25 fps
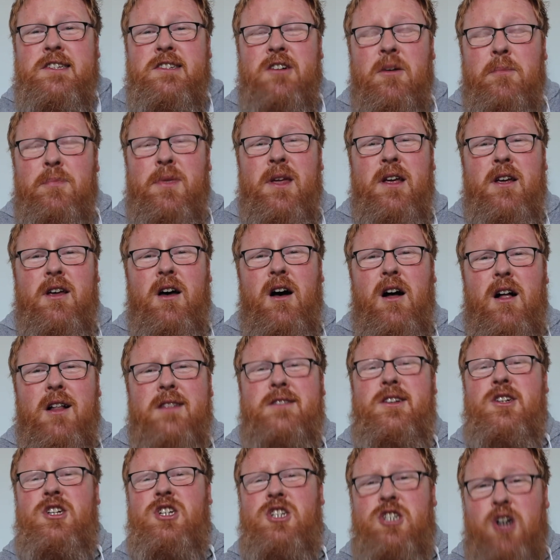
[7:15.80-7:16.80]
something
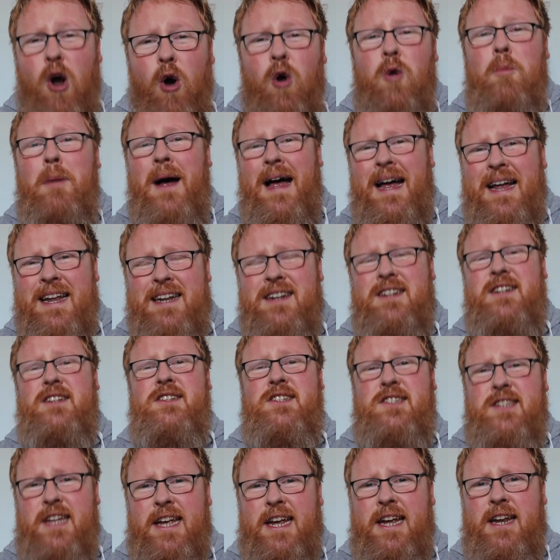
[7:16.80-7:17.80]
called the showband
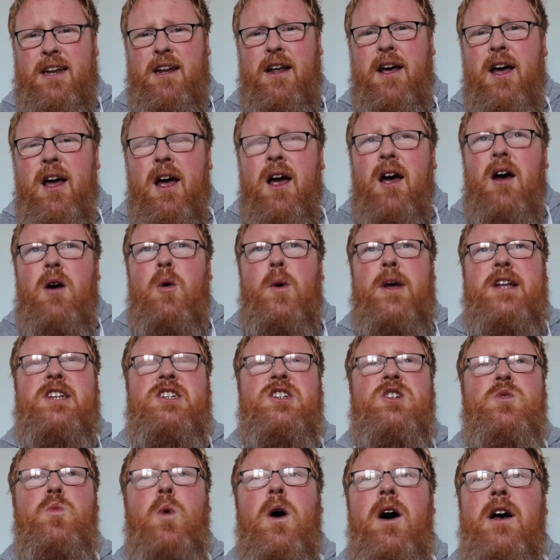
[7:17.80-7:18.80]
scene,
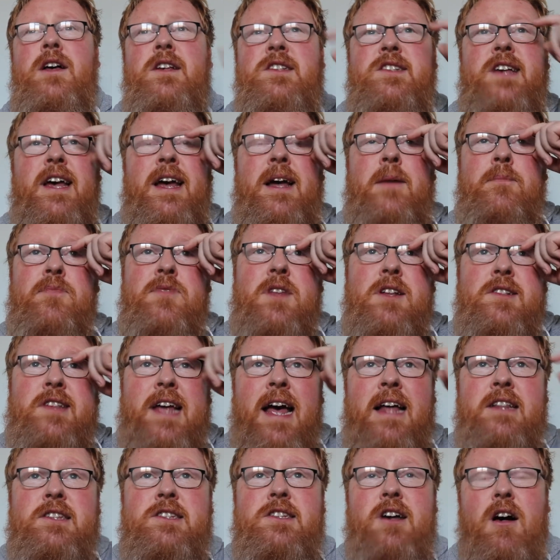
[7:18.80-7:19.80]
which was the
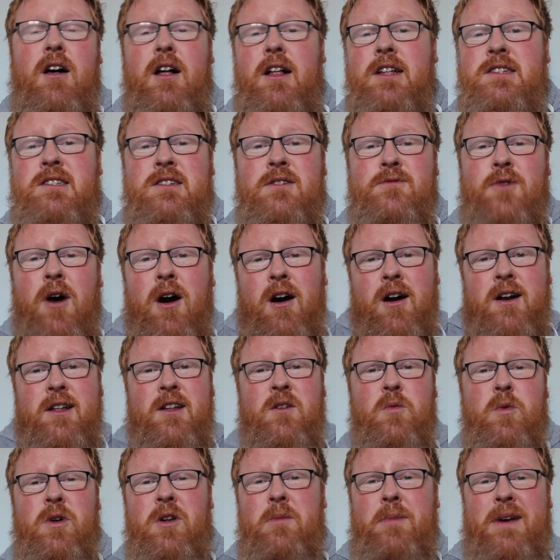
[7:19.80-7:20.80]
dance halls of
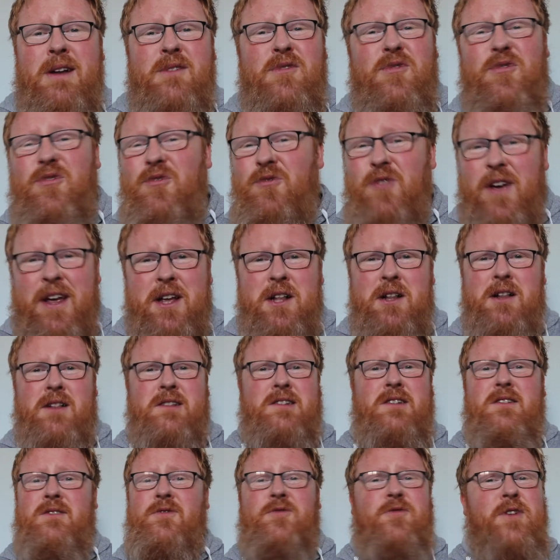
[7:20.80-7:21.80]
Ireland would have been
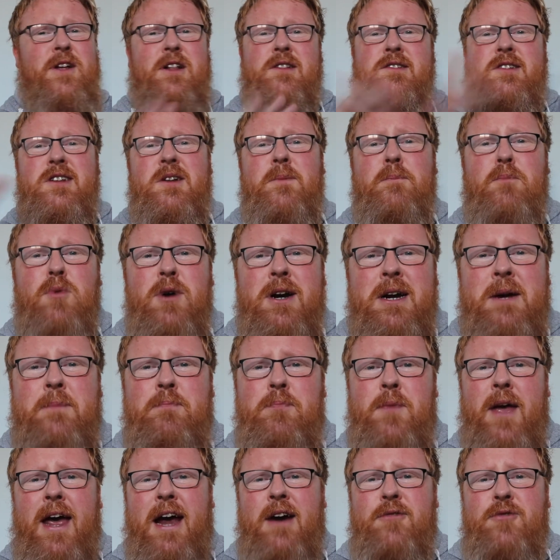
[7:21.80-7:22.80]
filled to the
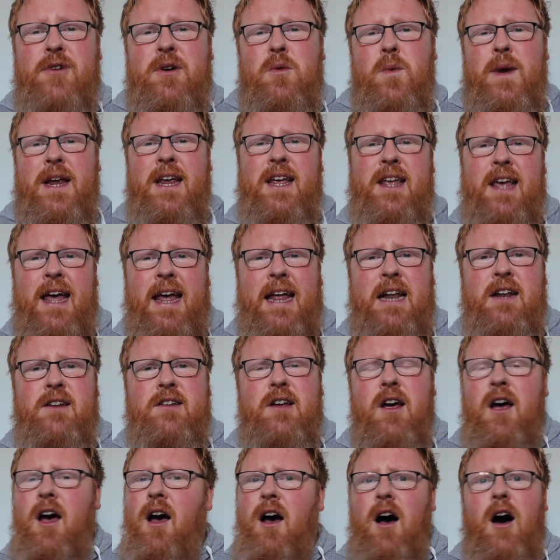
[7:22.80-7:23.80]
brim every
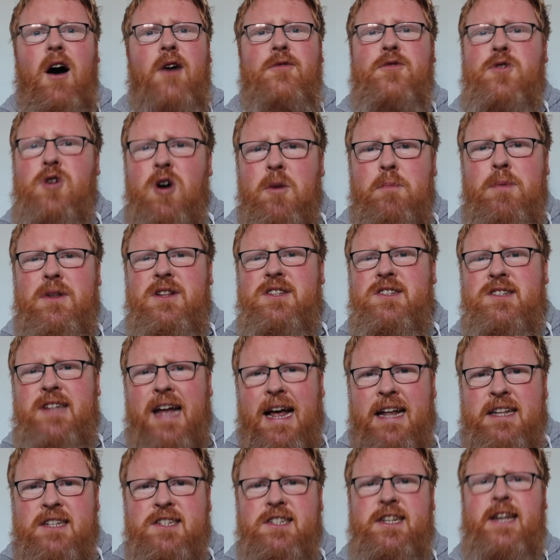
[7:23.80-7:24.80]
weekend of couples
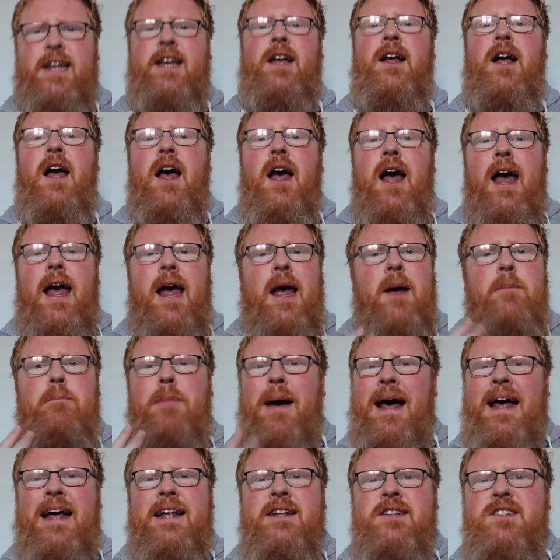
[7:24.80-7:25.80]
dancing,
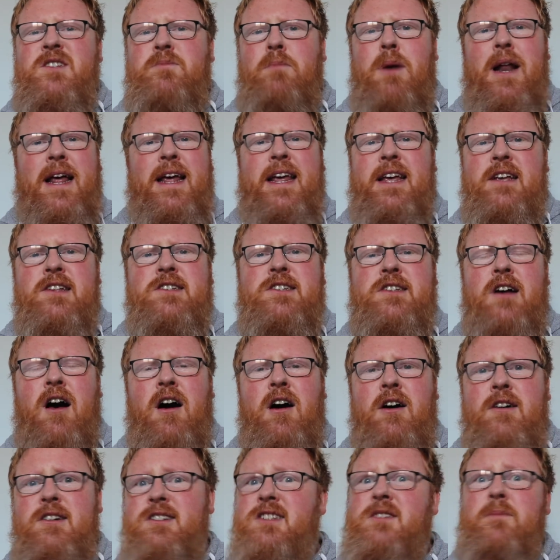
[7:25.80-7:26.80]
bands playing
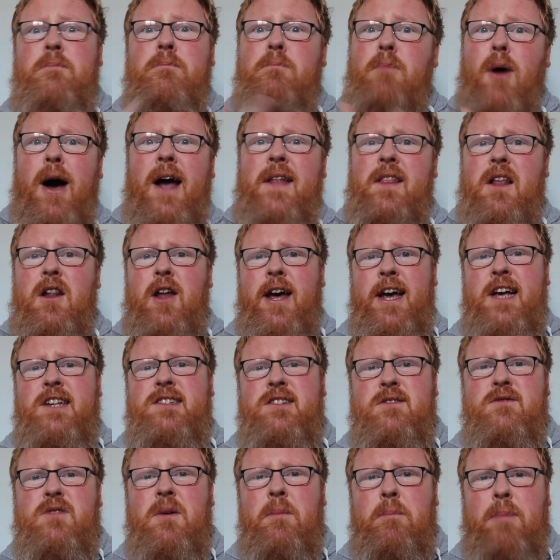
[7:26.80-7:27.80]
songs by the
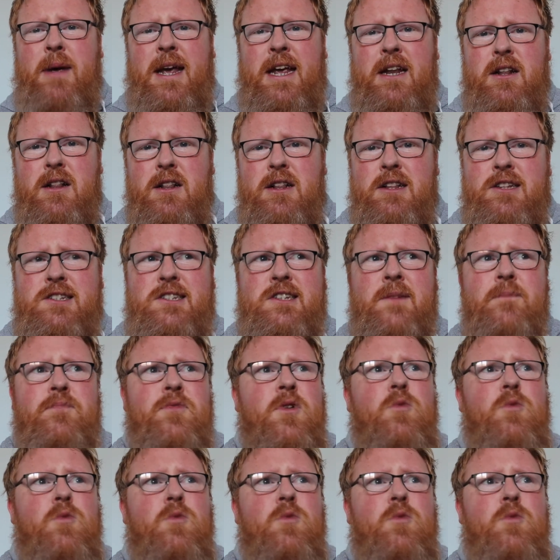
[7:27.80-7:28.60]
likes of the Beatles,